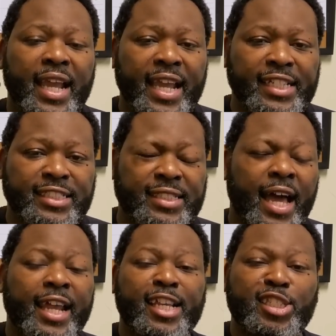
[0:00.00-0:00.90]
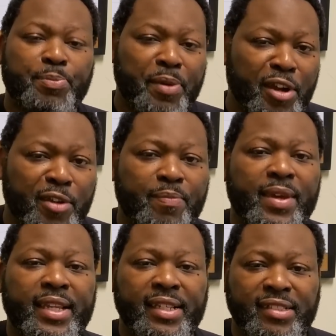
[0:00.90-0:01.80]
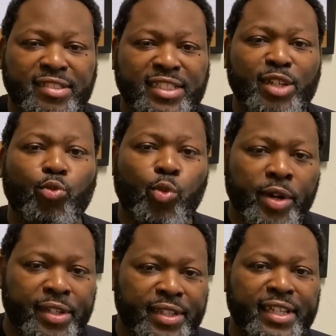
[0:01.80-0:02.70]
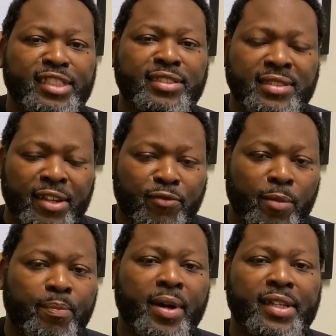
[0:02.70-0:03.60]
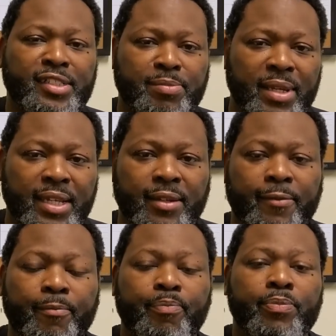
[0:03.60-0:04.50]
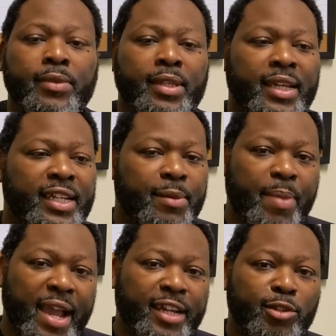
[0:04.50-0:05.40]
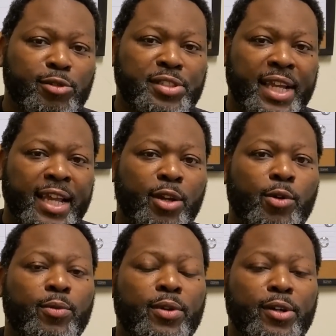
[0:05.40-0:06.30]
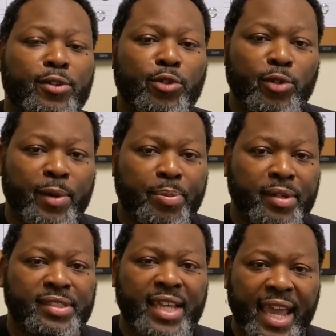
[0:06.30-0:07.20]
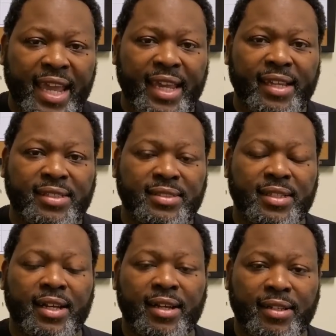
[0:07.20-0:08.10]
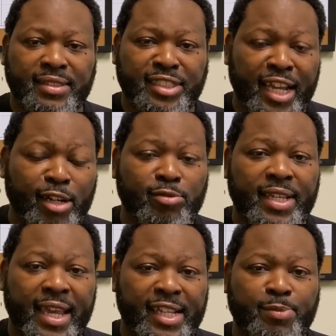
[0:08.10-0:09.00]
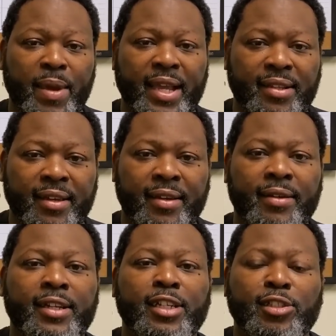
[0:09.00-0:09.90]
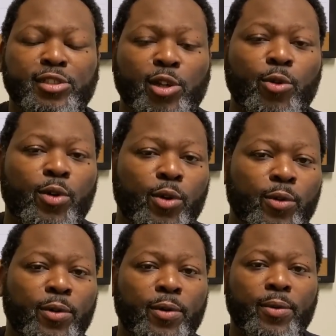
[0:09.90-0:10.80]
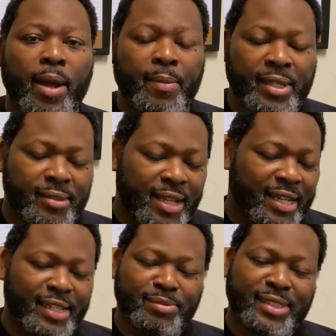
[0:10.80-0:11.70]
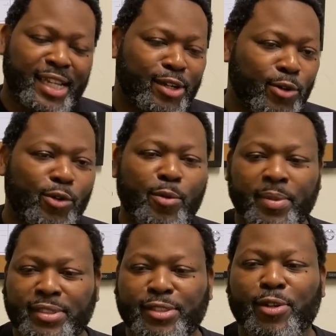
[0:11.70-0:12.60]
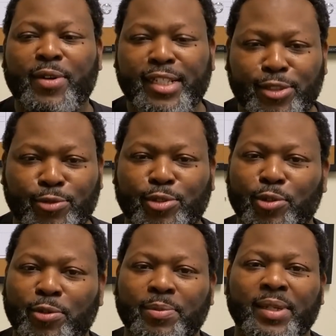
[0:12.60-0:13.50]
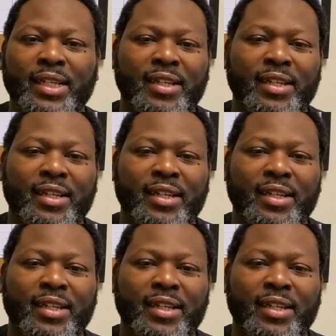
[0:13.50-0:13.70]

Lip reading: and start experimenting and see what these different buttons mean. In the back of your channel, you could put tags, channel tags back there. So Google, that's YouTube,